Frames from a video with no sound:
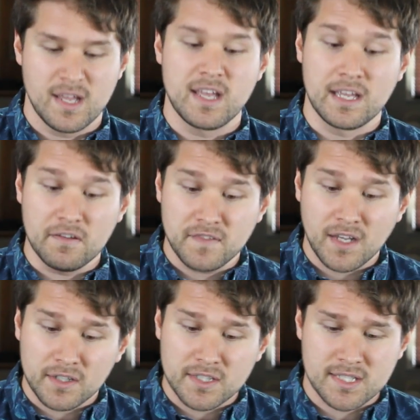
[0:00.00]
If they
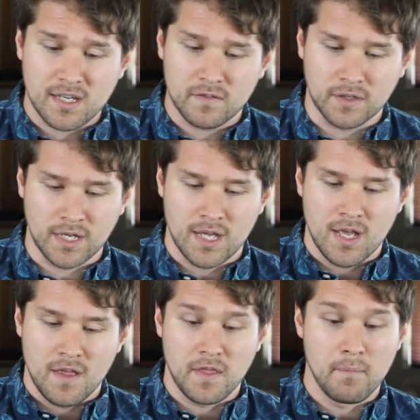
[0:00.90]
are discovered,
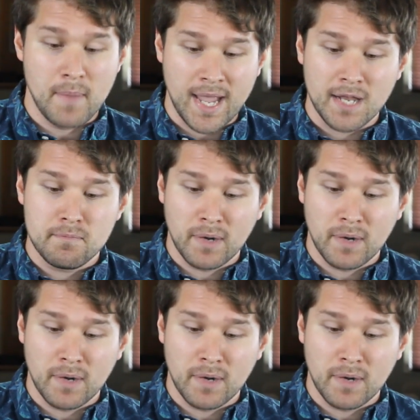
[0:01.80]
the man